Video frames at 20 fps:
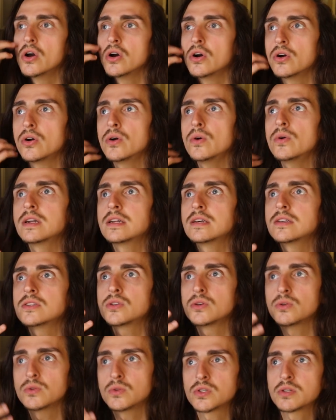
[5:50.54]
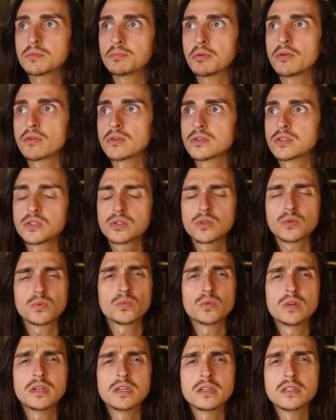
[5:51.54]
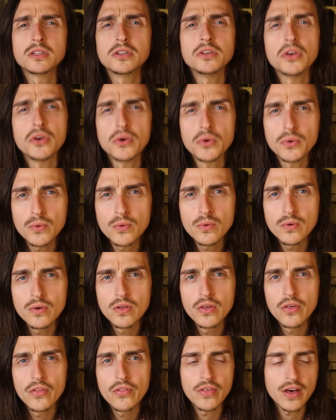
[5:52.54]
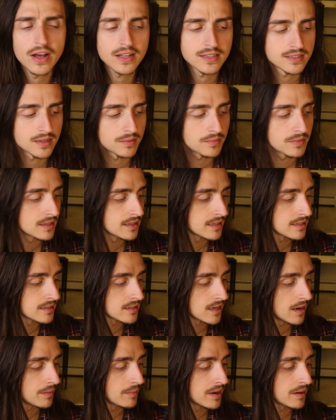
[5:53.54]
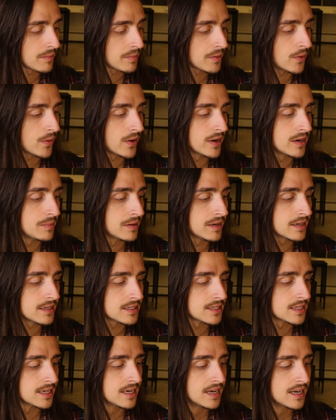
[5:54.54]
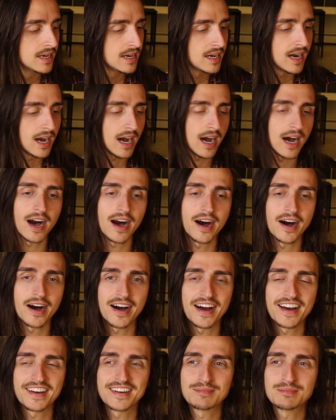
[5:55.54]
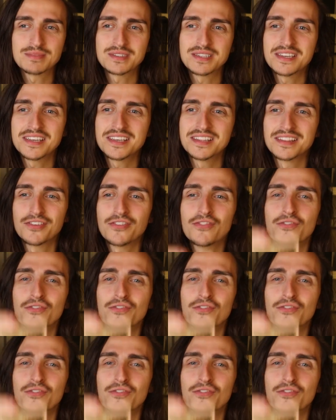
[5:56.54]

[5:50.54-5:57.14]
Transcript: who it is who supports the real you. That's something that's coming up quite a bit. Uh, I am seeing the